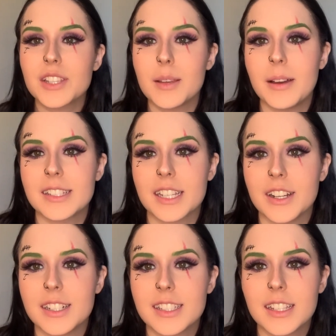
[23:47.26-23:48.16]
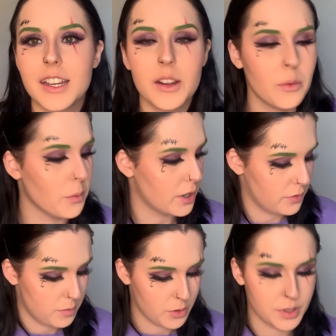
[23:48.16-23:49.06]
the mascara is done, one
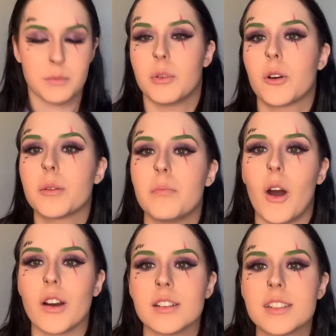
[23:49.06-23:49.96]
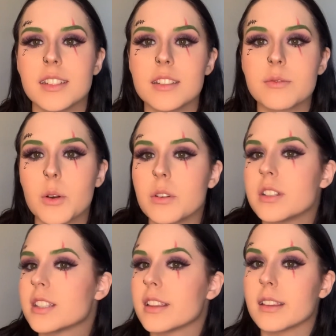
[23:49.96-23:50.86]
of the most important parts is of
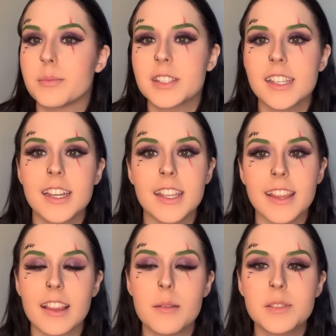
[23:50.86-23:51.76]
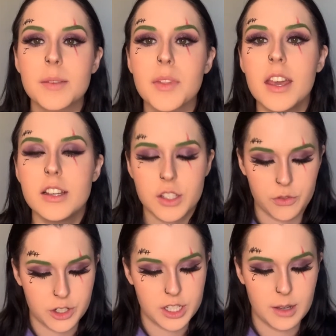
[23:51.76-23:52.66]
course the lipstick and the lips. So
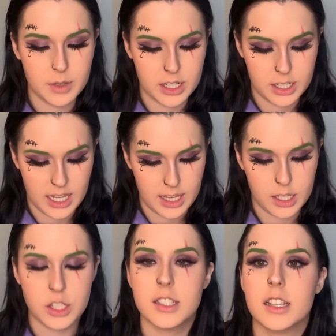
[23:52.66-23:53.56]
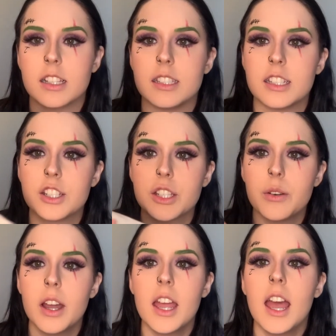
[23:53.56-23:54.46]
first I'm gonna take just a clean
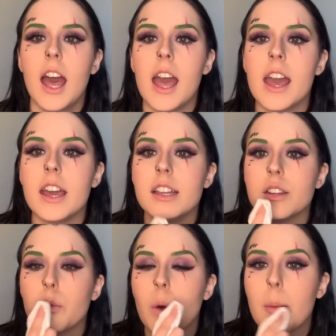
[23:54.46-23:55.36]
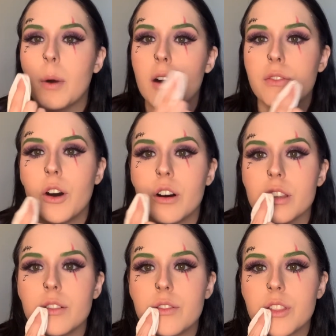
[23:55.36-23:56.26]
tissue and wipe off
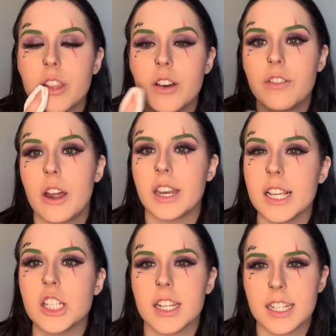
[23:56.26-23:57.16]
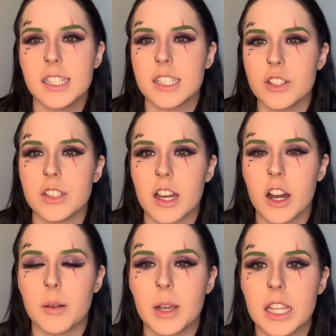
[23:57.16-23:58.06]
all of the foundation and concealer that
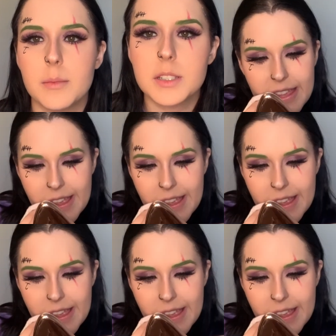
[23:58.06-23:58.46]
got on my lips.